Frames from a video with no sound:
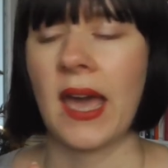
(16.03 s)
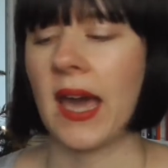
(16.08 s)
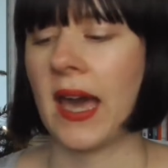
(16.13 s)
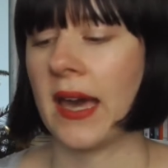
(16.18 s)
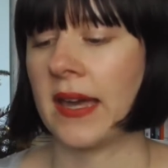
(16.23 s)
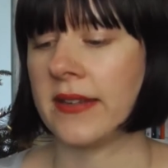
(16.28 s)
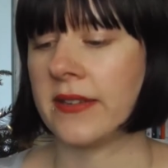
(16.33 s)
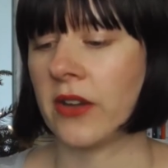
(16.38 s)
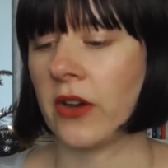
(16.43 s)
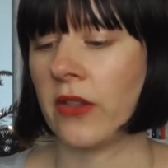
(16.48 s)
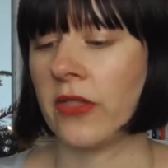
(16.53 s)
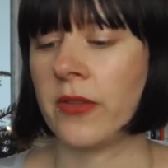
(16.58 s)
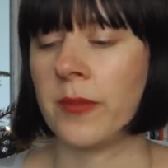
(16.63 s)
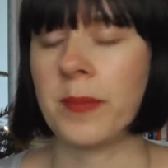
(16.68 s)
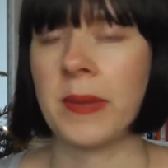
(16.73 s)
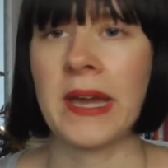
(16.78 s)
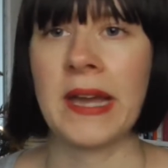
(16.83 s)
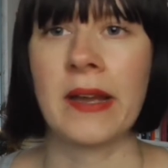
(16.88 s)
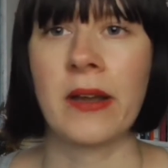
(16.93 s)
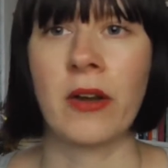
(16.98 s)
and on the
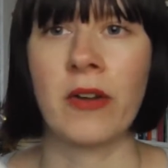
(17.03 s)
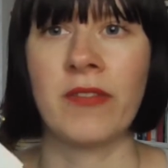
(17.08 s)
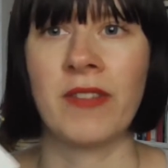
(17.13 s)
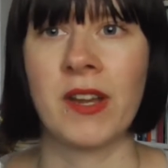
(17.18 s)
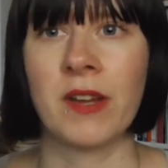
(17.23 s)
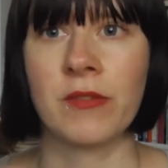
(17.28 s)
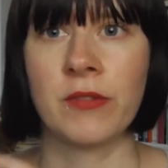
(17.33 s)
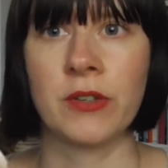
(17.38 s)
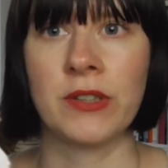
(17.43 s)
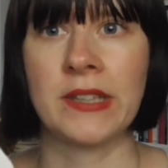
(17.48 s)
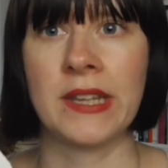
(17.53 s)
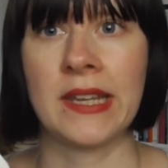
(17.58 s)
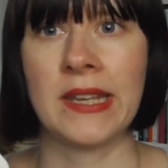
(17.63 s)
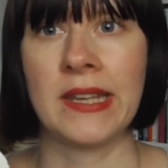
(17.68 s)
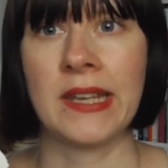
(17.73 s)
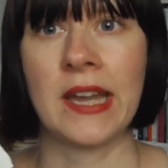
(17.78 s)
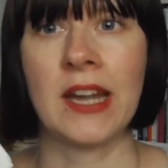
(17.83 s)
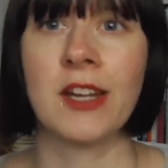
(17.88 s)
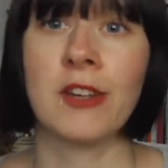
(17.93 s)
back of every day